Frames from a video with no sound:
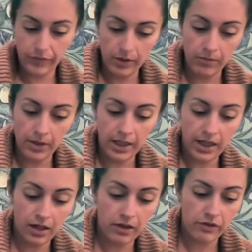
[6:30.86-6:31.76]
may
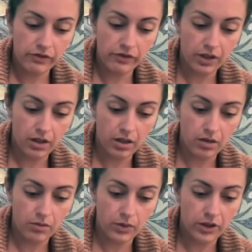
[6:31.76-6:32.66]
have,
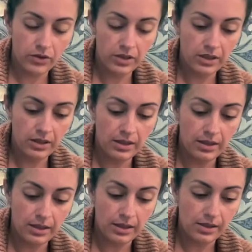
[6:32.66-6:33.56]
when you did
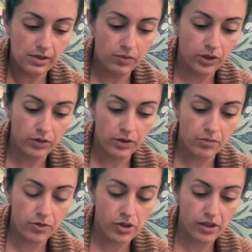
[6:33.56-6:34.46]
this, when you were
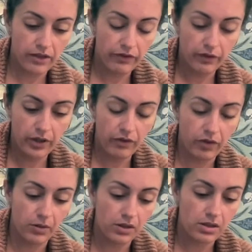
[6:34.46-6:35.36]
emotionally free
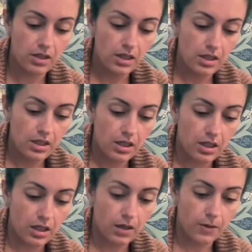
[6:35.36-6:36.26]
from it,
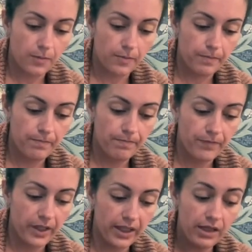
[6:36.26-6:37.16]
and
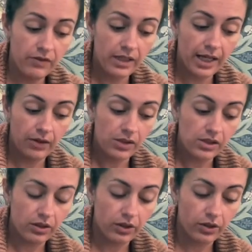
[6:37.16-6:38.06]
even now into
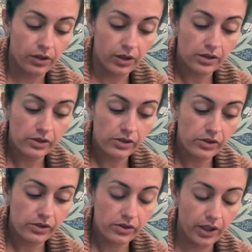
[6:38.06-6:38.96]
the
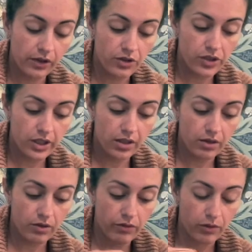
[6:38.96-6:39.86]
current energy, the
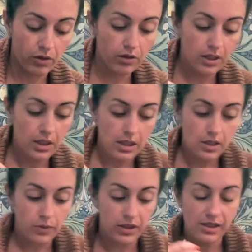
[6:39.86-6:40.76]
overall,
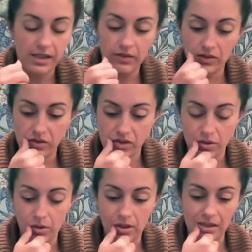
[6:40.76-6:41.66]
with the Seven of
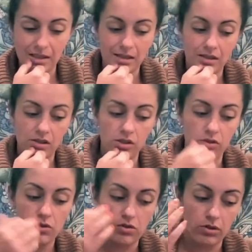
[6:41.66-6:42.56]
Swords, it's
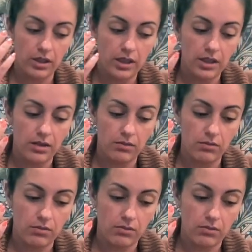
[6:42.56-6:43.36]
usually